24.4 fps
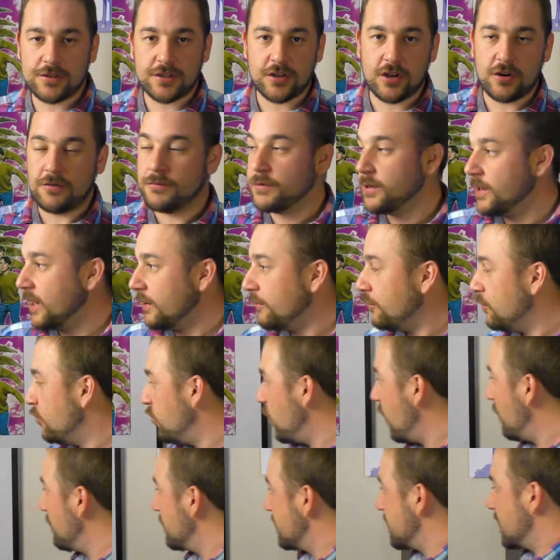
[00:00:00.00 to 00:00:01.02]
So we
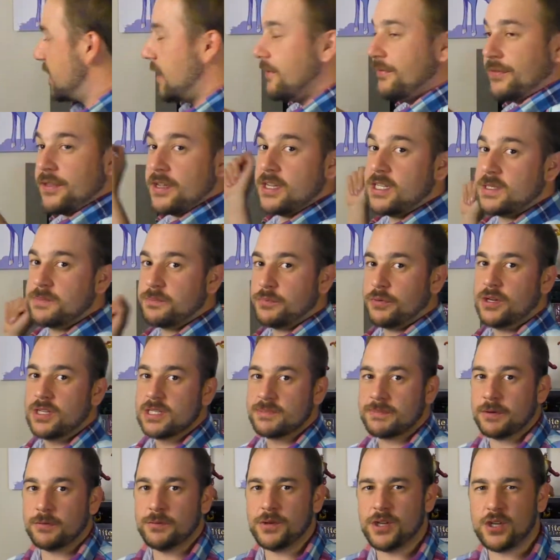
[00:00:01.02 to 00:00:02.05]
were able to get these
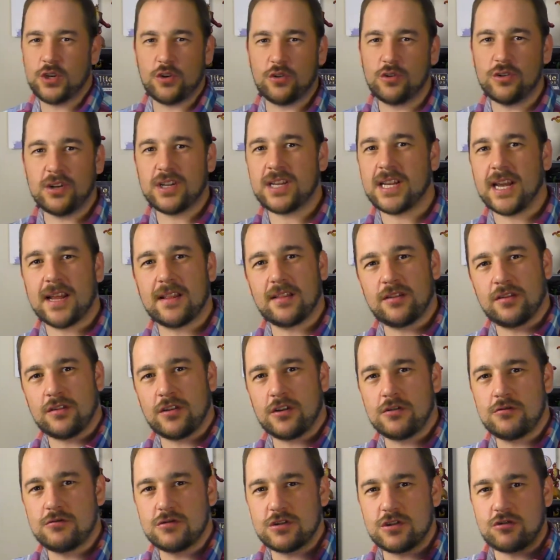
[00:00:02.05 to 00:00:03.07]
prints, but we couldn't get
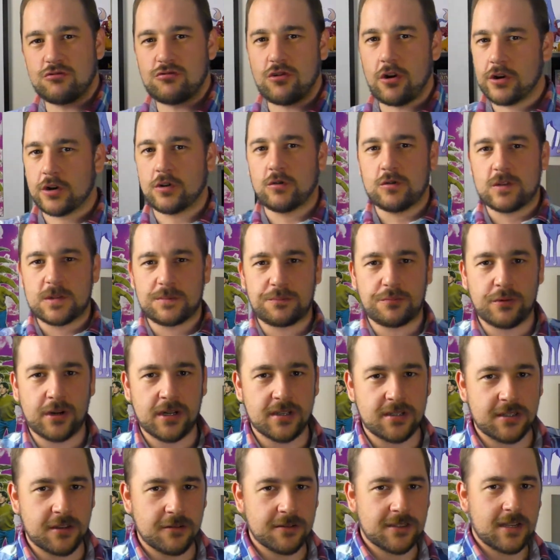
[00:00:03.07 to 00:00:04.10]
those Chronicles
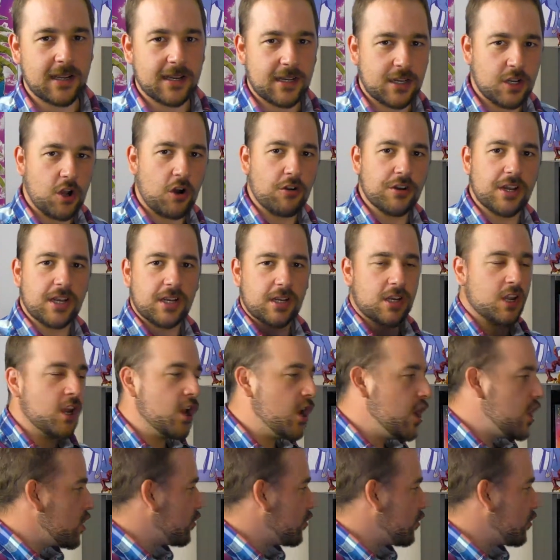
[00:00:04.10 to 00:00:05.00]
prints, those iconic